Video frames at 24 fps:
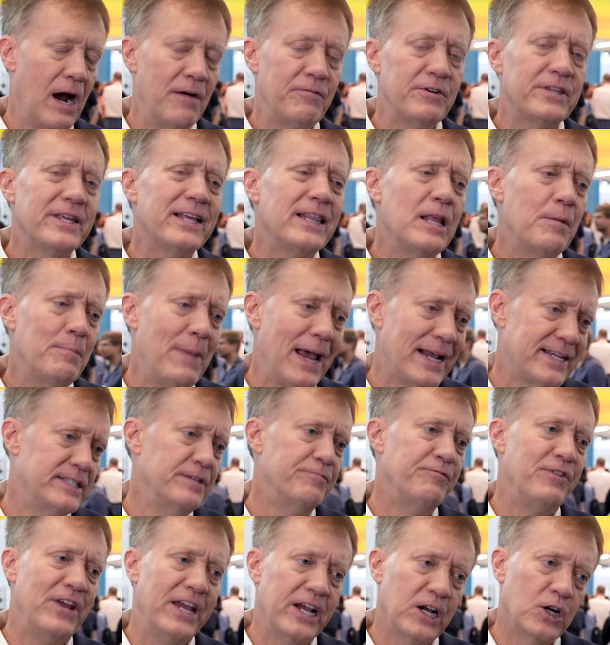Everything that makes
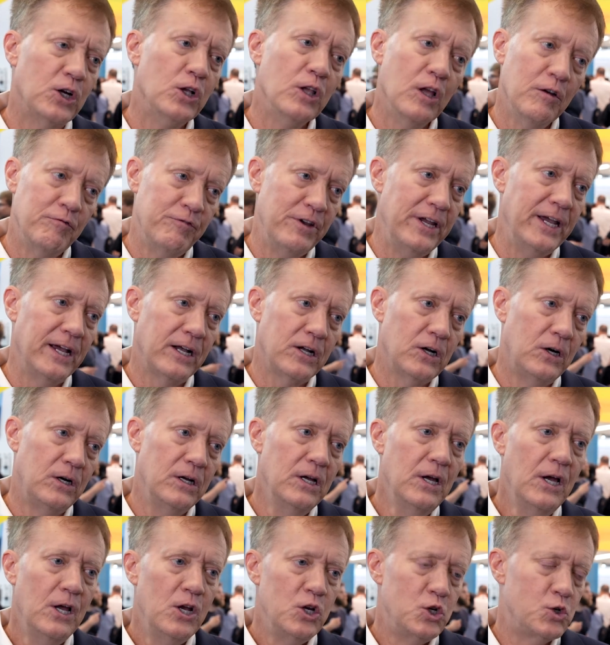the vehicle a
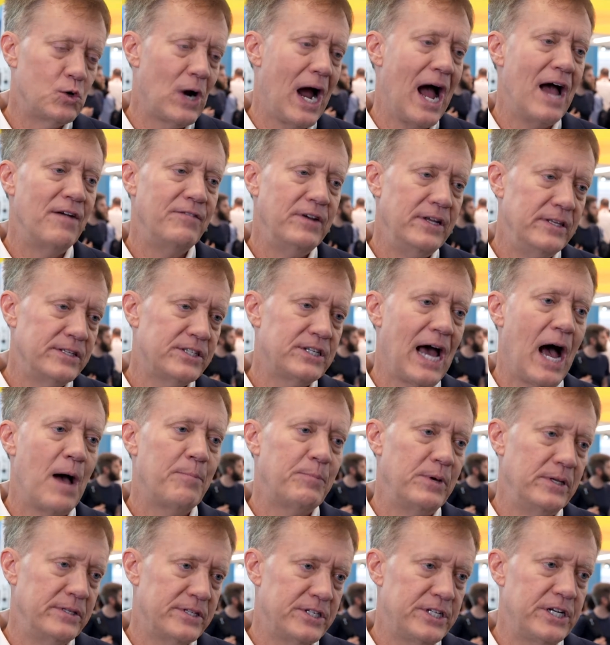vehicle, driving,
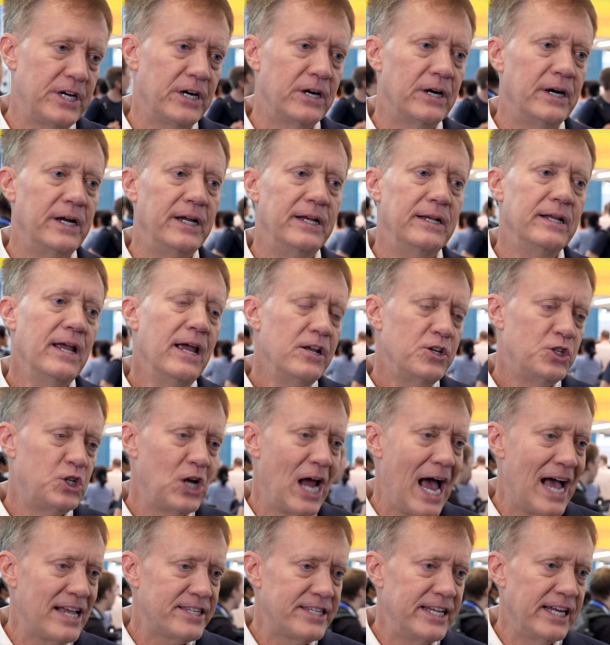stopping, steering,
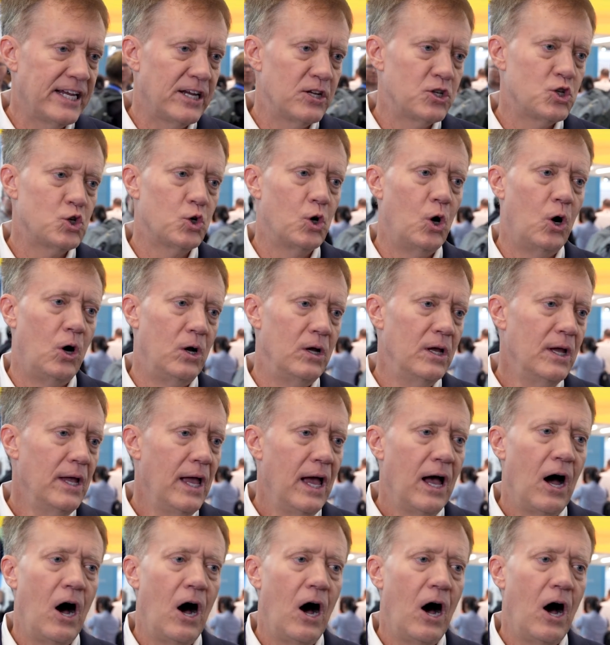chassis control,